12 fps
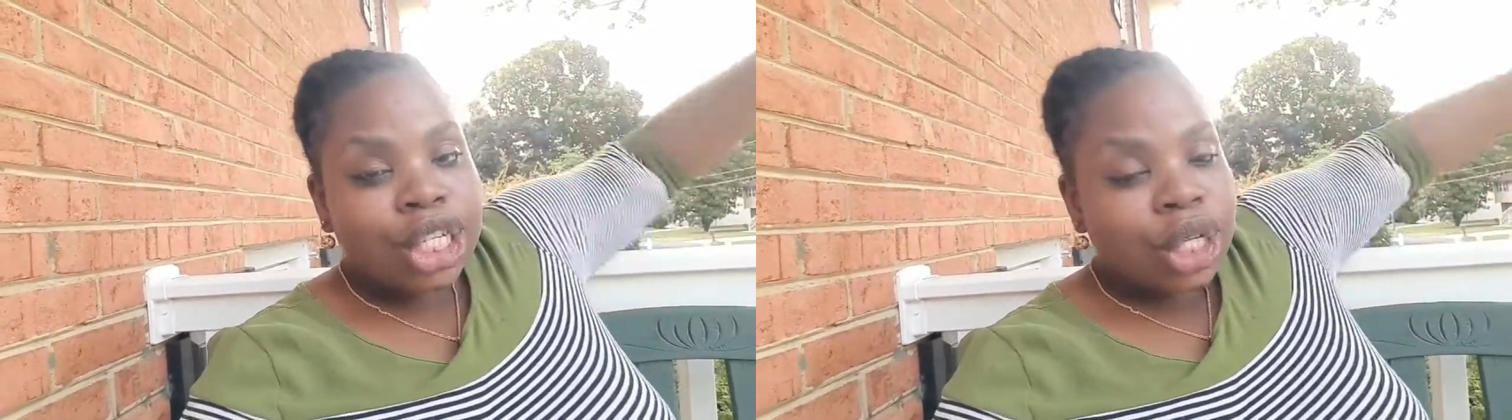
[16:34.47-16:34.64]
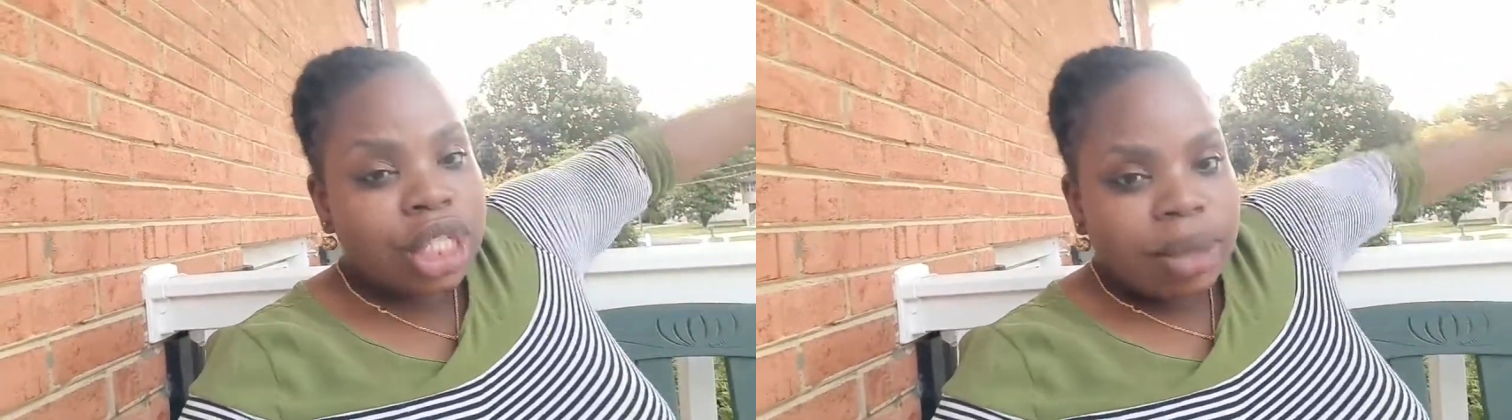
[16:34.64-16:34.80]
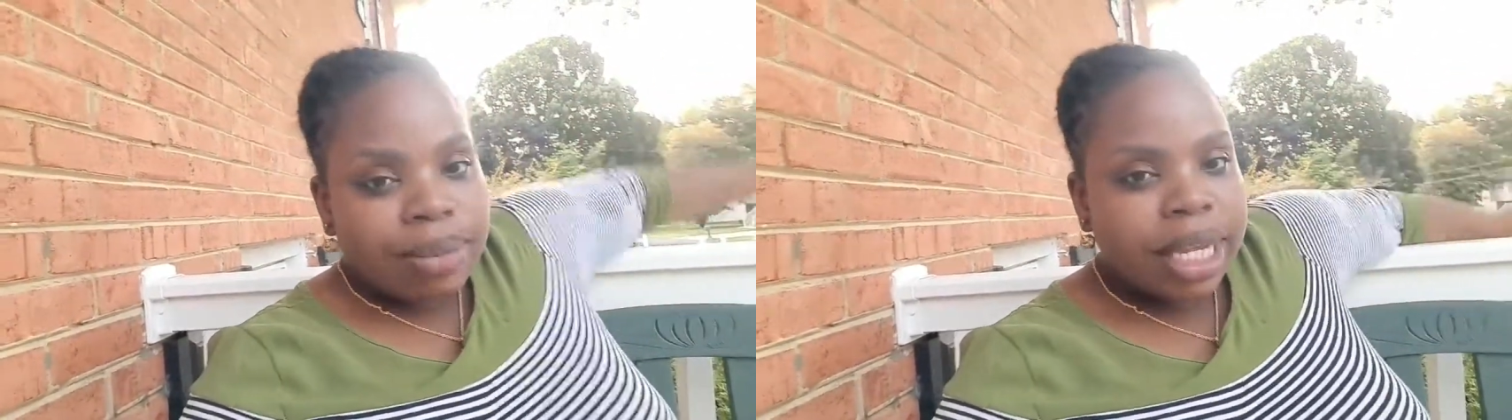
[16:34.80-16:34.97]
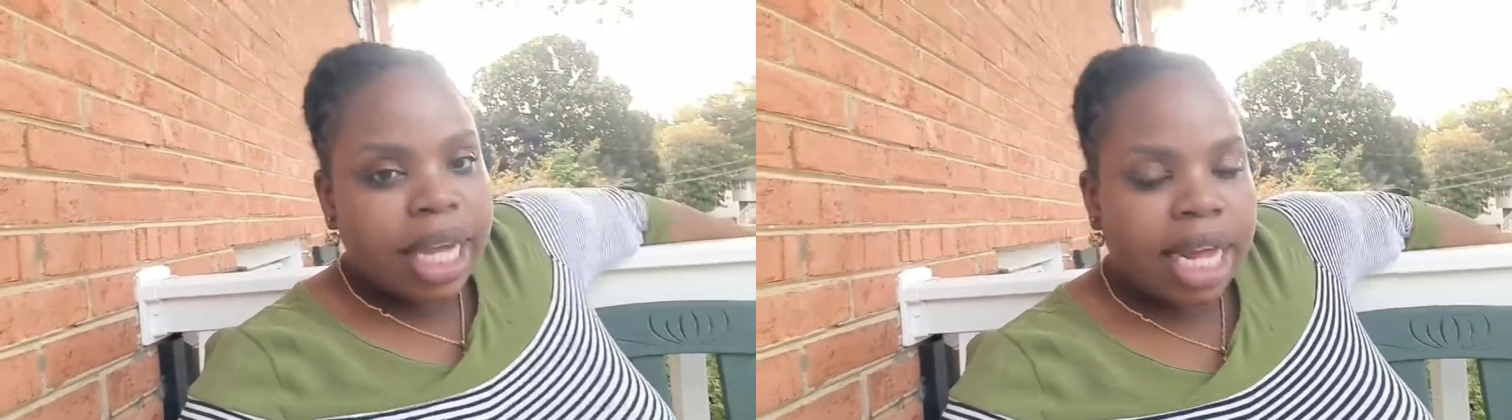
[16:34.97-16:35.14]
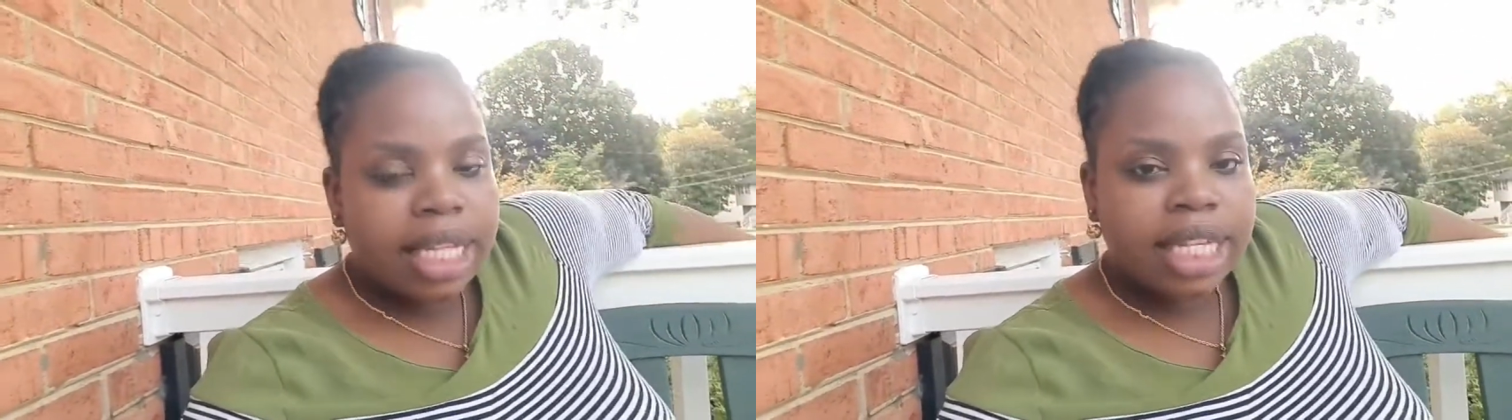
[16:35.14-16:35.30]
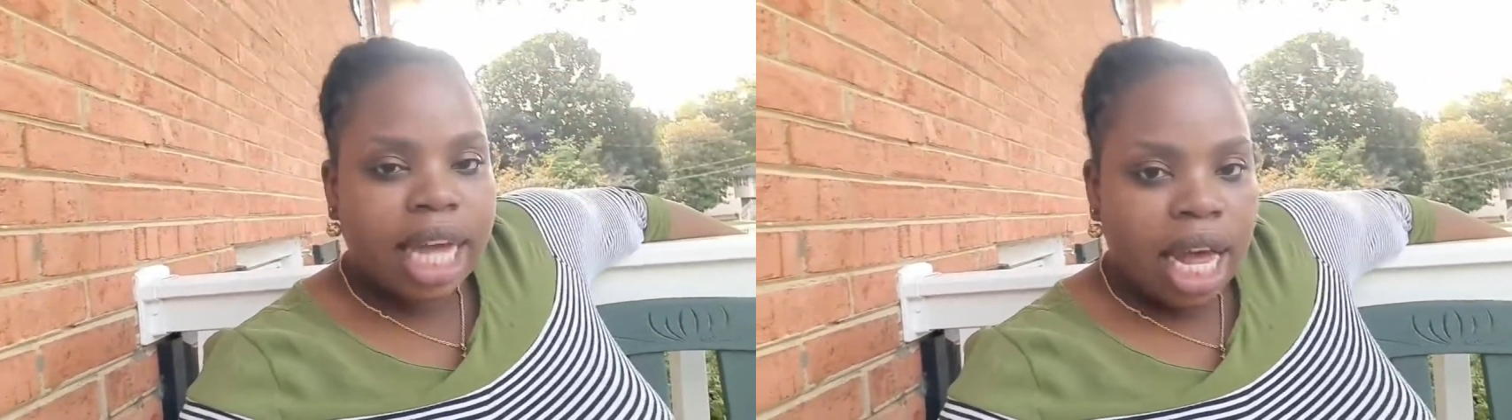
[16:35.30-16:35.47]
Just so I
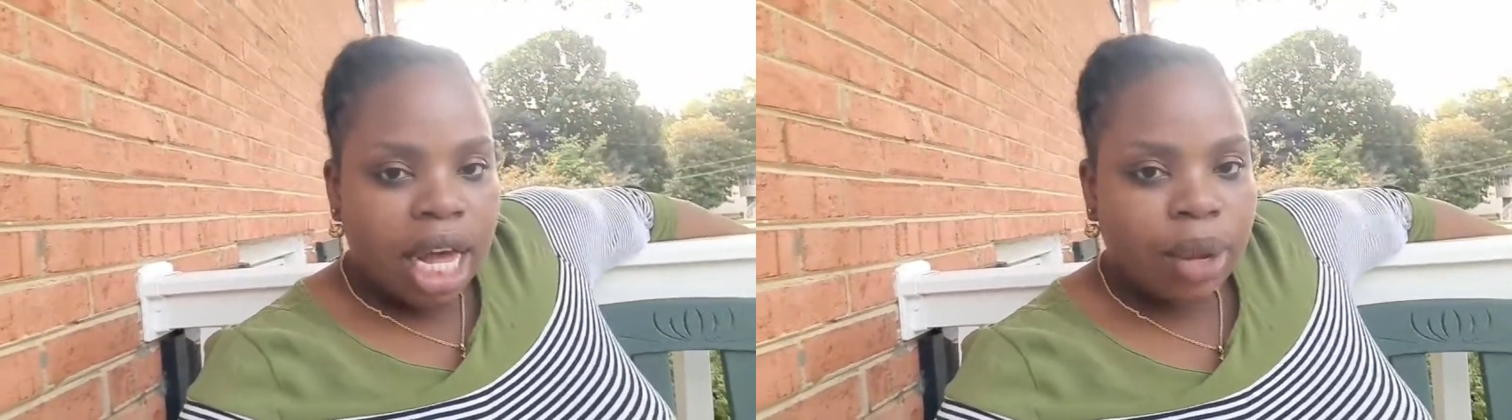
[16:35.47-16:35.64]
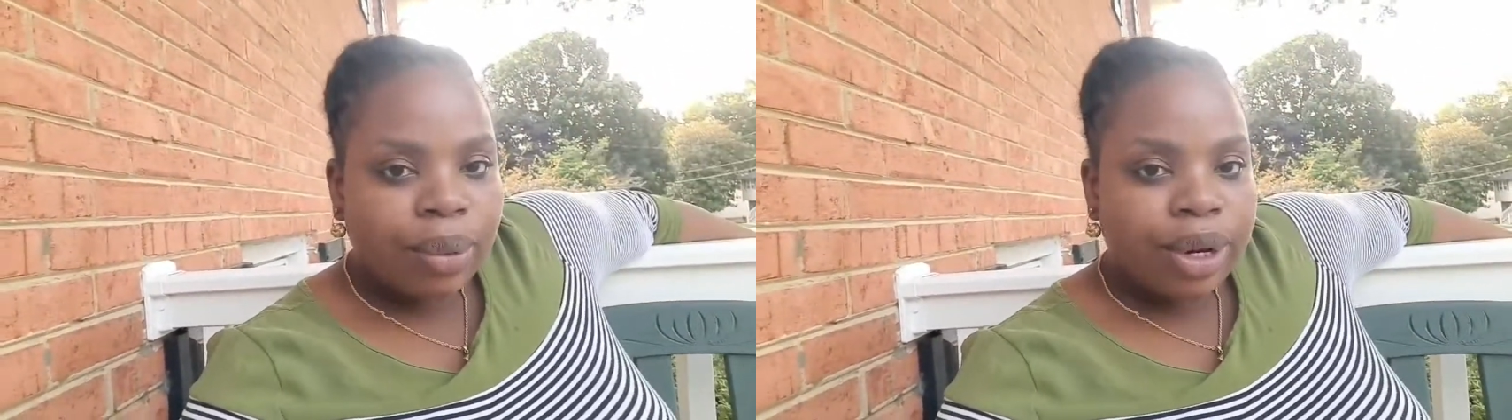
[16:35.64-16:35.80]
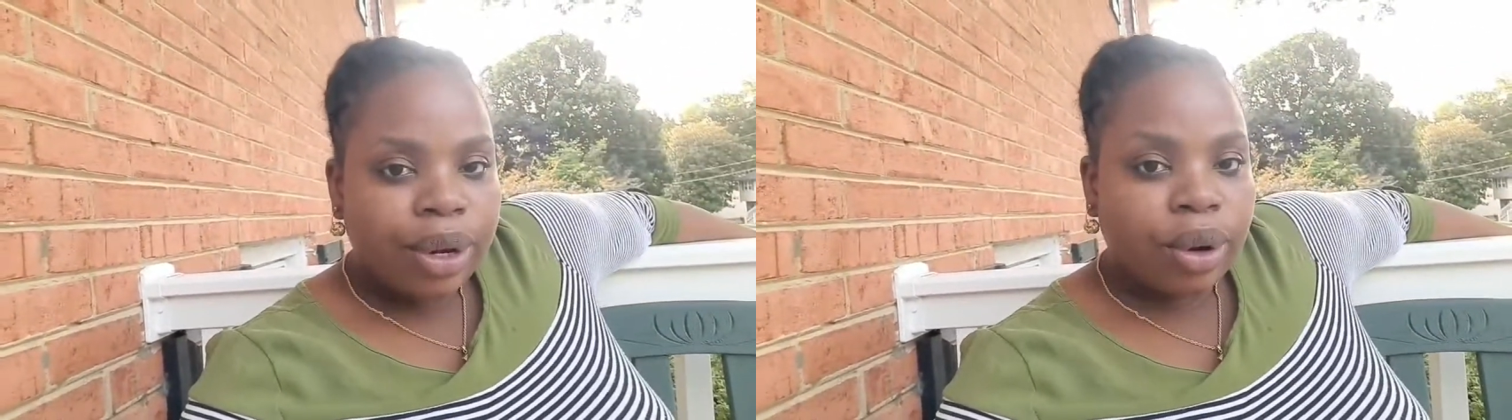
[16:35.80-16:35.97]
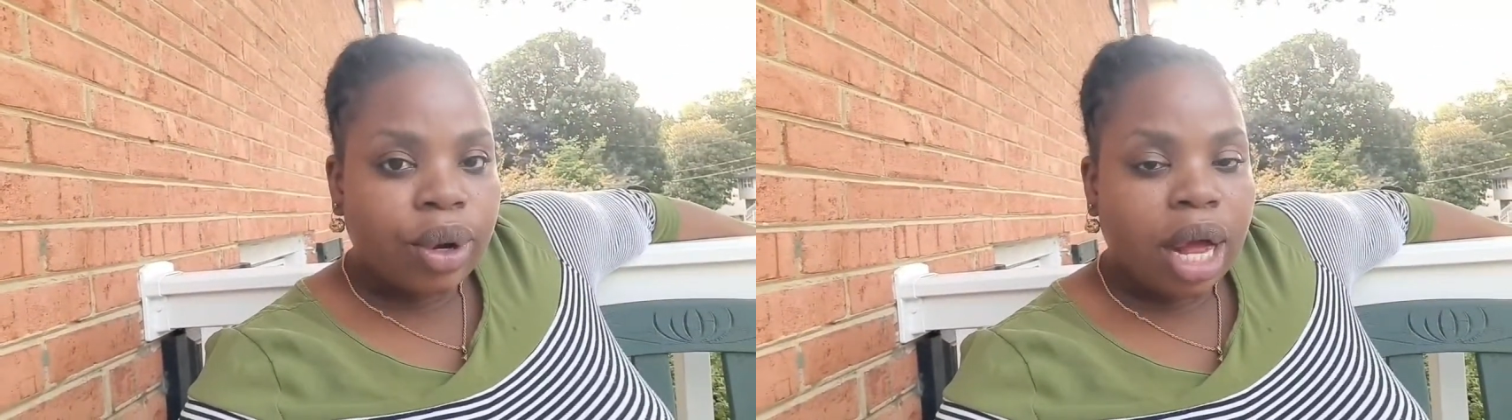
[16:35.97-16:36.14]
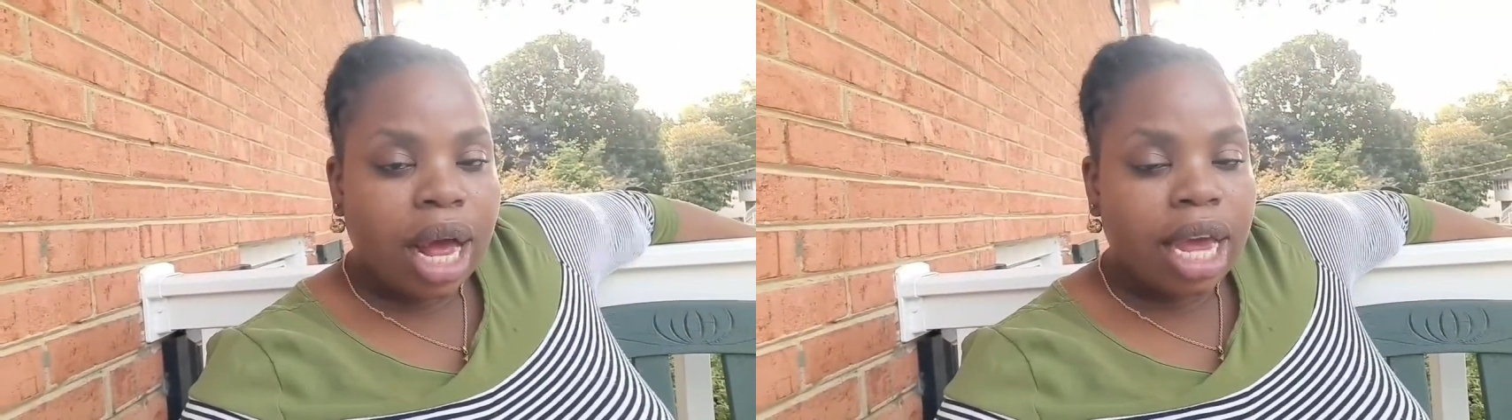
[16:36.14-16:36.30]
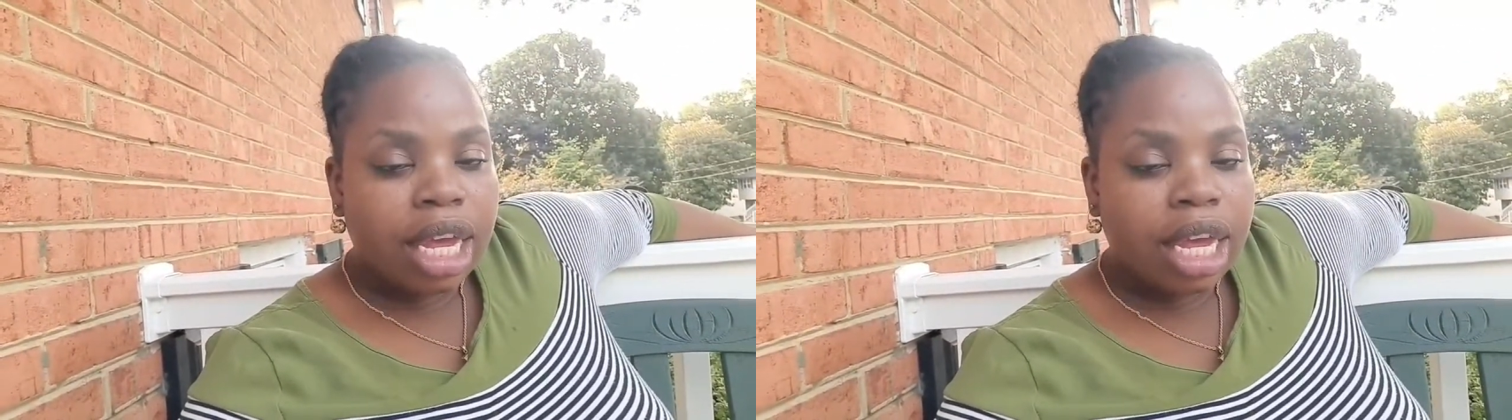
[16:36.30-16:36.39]
can talk with you.